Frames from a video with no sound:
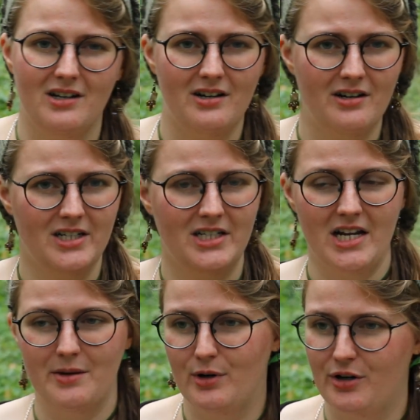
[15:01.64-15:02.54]
a
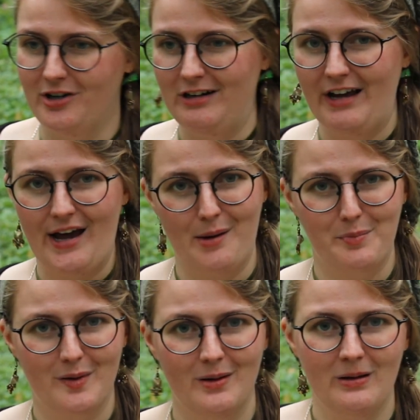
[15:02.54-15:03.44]
neighborhood app
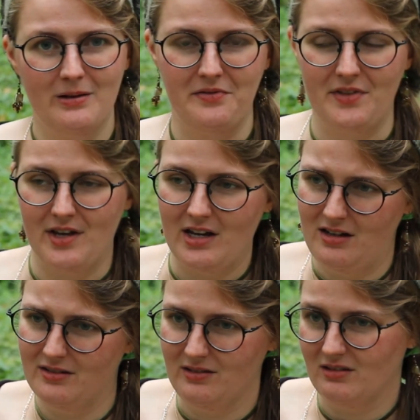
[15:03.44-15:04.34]
that
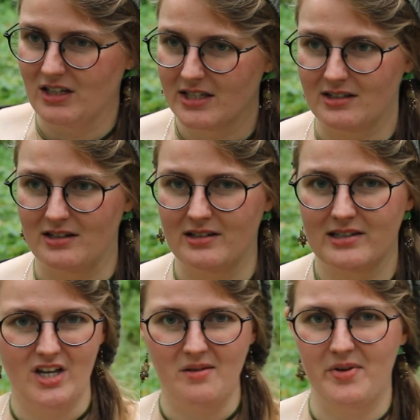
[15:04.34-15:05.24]
lets
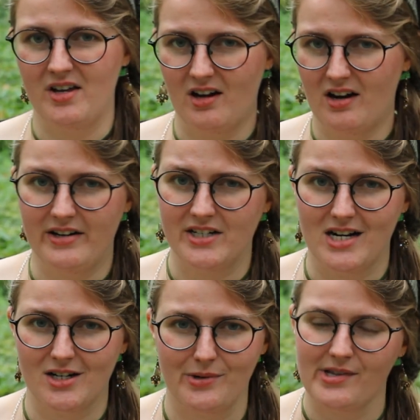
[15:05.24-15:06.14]
us keep in
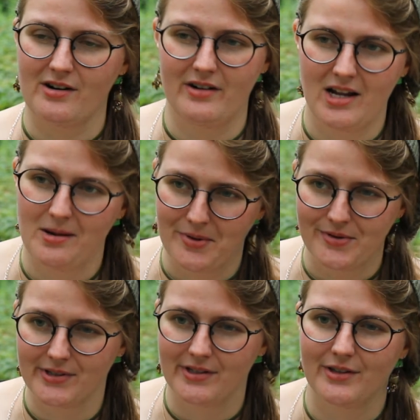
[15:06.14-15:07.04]
contact with our
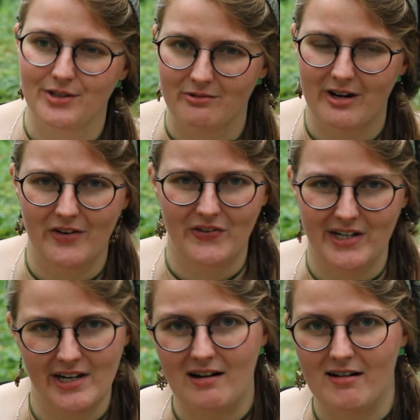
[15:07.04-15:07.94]
neighbors in the
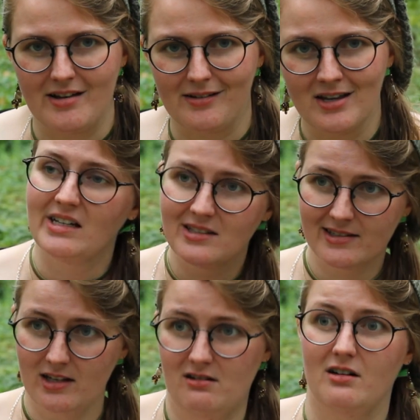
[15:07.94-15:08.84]
surrounding area,
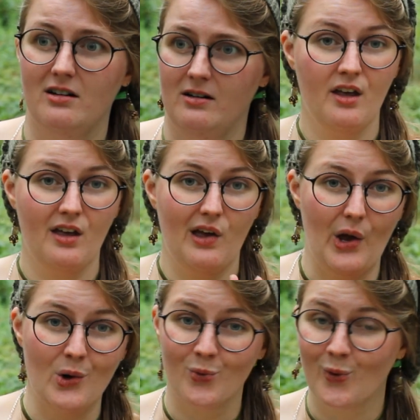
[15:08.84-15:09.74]
etc.
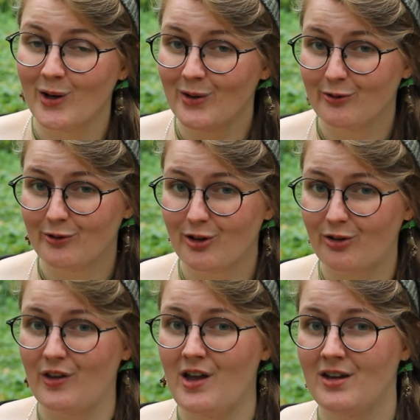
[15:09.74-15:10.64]
And one of the
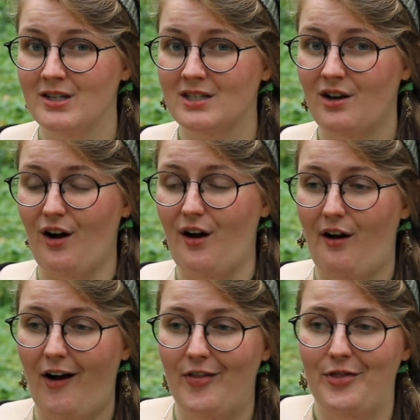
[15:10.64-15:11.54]
things
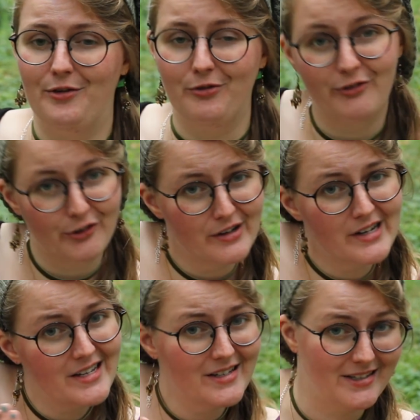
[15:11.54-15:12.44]
on the
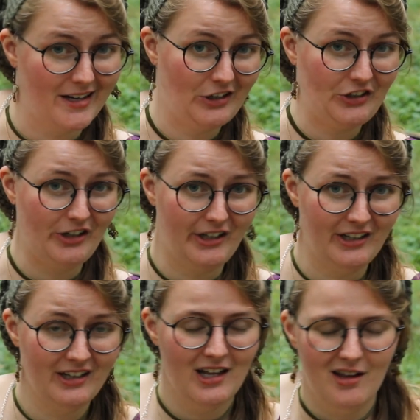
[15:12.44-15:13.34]
free section
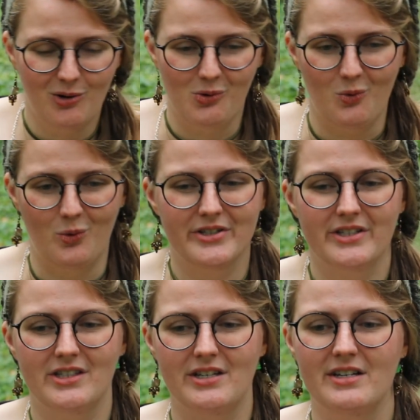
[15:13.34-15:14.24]
was
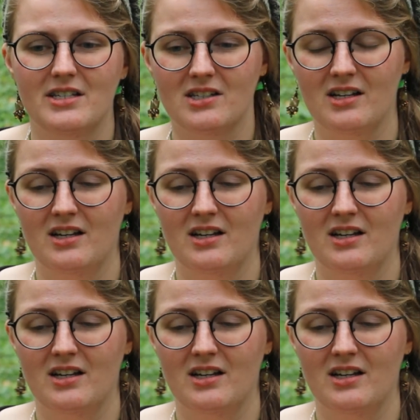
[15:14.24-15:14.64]
this